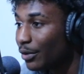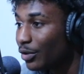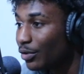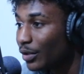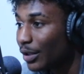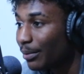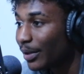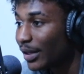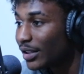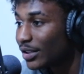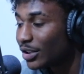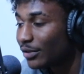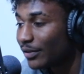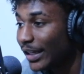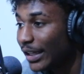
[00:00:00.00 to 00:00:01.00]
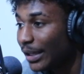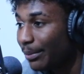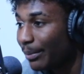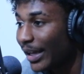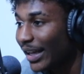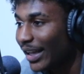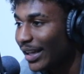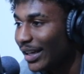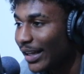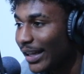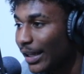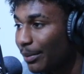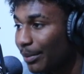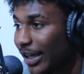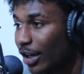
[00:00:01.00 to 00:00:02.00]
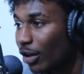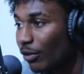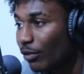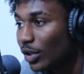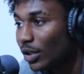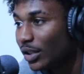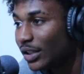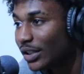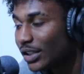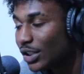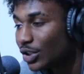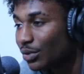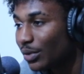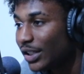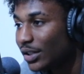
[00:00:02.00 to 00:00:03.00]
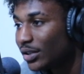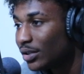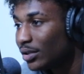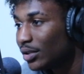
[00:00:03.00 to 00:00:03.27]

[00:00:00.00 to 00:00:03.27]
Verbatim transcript: We doing it by ourselves. They get mad. They get mad over a little situation.